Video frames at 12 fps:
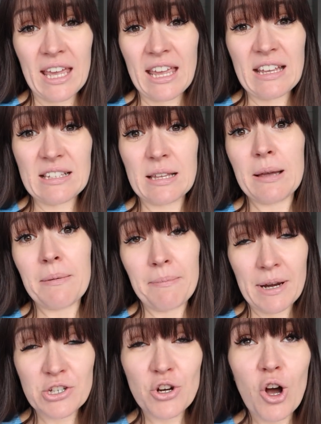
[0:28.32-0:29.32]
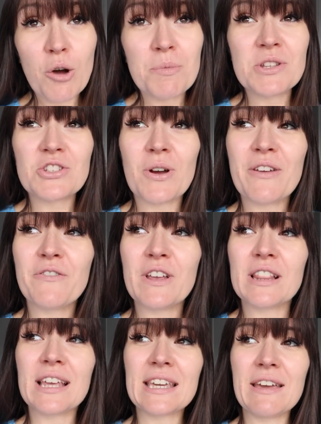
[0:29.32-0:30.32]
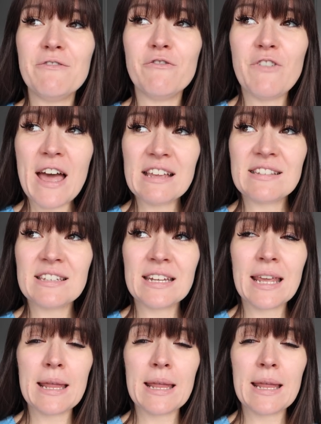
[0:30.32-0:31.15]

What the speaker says: is my job, so I feel like investing